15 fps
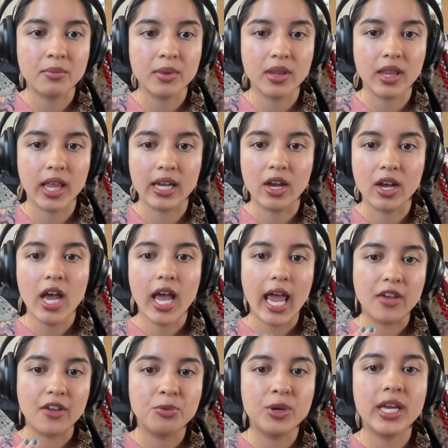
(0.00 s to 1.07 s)
like
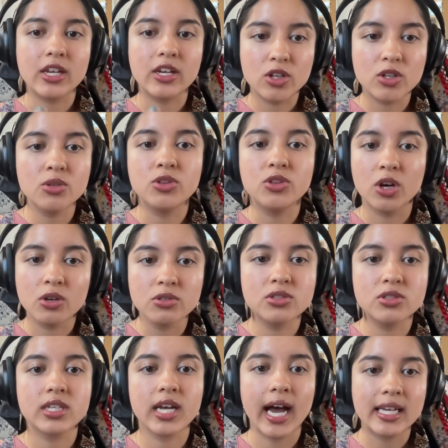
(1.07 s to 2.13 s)
if we include
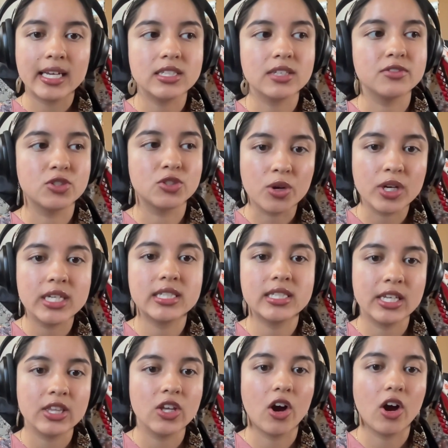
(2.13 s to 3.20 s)
those kinds of stories
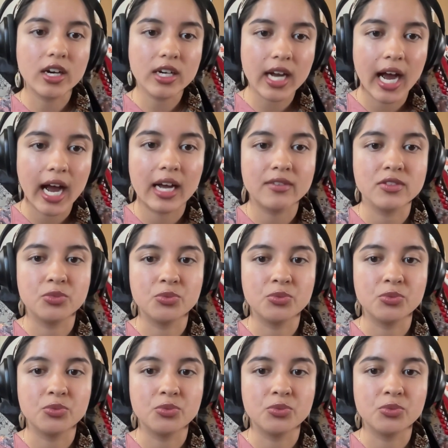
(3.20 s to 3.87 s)
in the archives,